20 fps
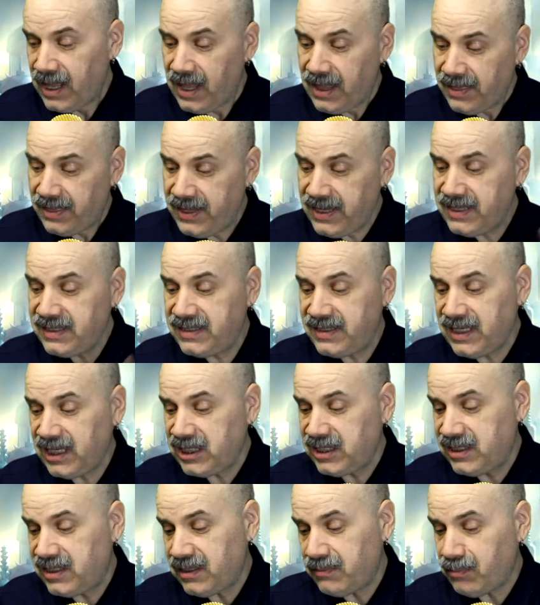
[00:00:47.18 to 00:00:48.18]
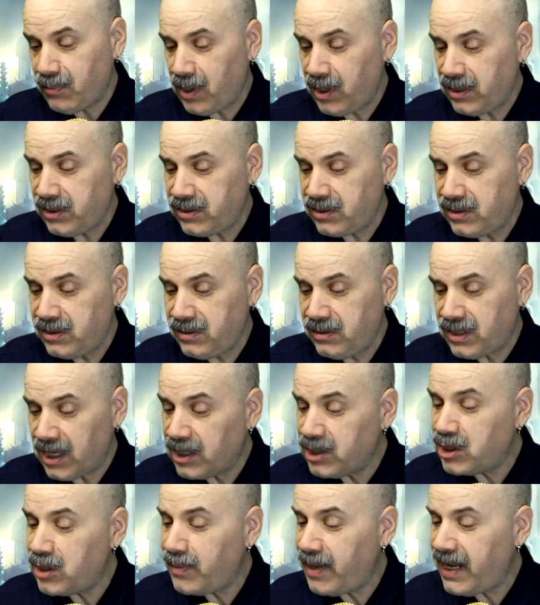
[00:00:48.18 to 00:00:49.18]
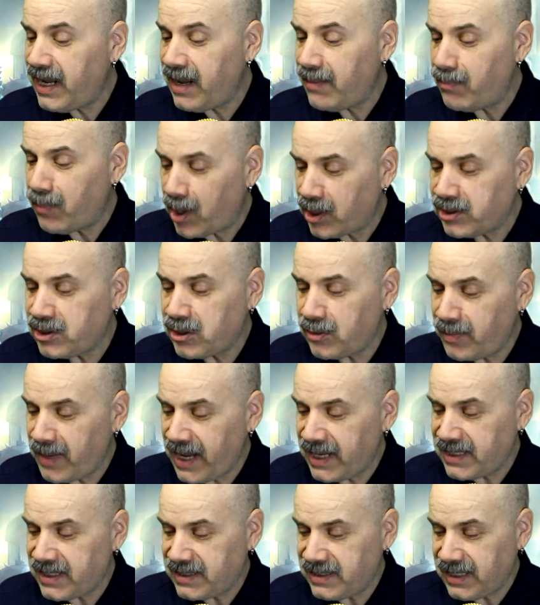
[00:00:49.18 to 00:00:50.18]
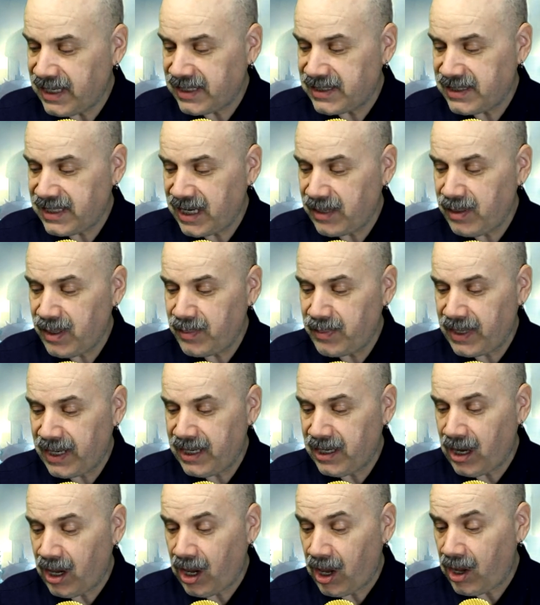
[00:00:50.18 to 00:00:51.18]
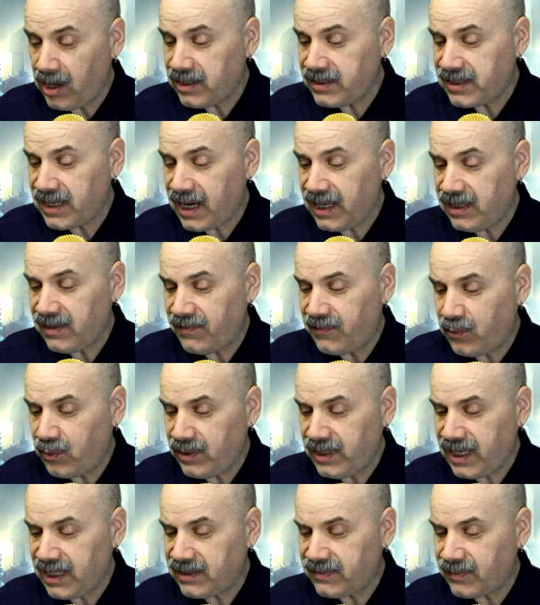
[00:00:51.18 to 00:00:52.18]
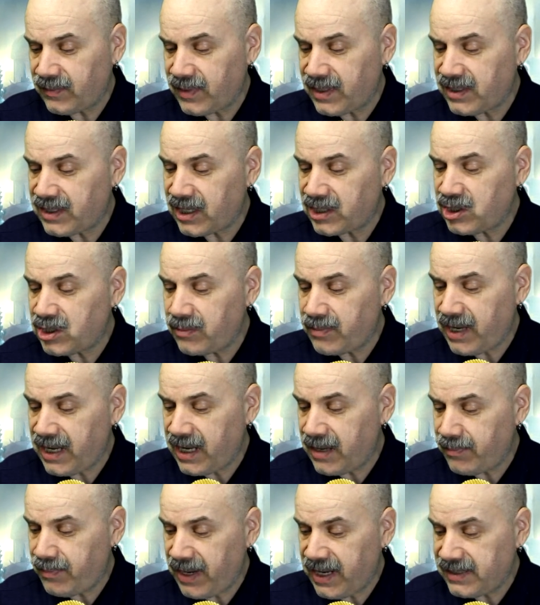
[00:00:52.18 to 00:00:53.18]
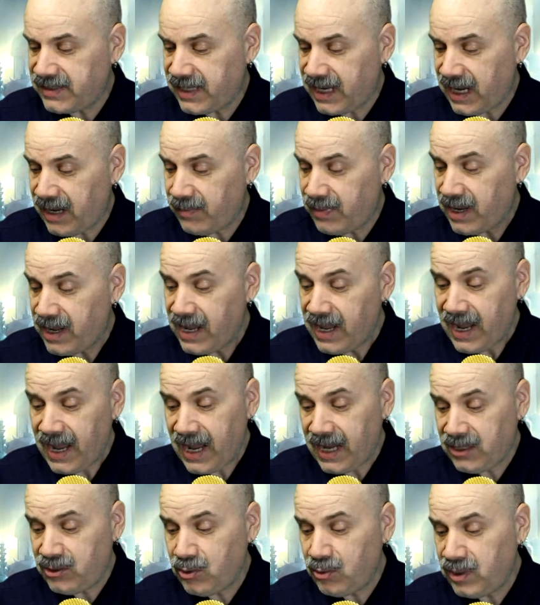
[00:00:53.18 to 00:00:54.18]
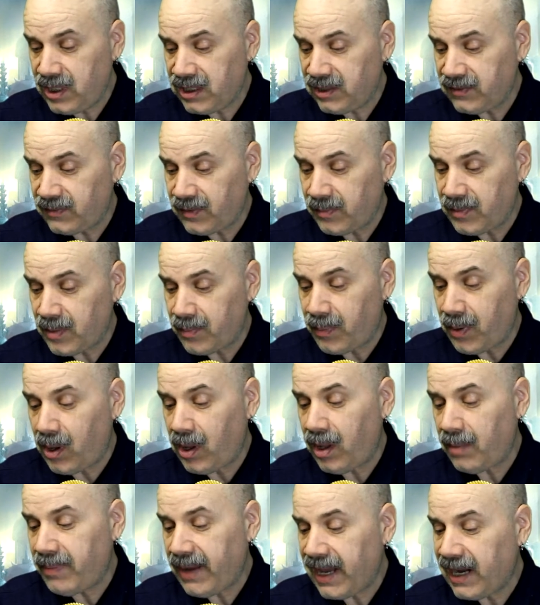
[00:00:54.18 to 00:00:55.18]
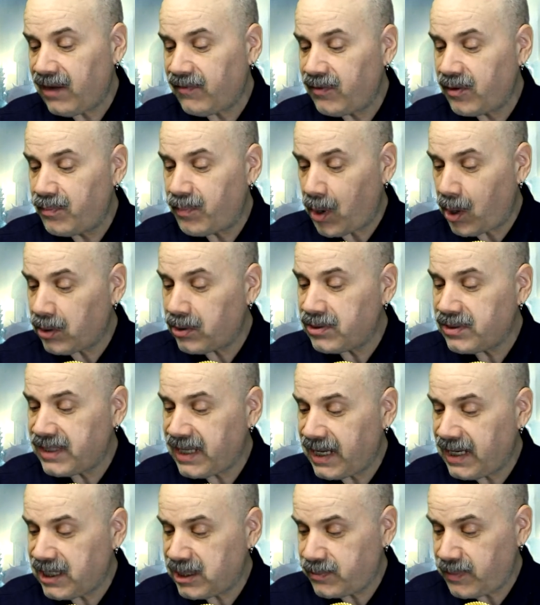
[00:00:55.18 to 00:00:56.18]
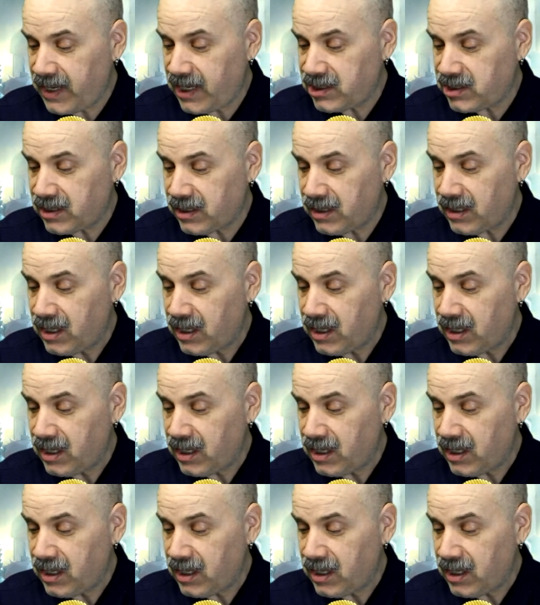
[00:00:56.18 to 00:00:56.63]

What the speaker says: These 6 Dungeon Mayhem Monster Madness decks can be played alongside the 4 decks from the Dungeon Mayhem base game and 2 decks from the Battle for Baldur's Gate expansion.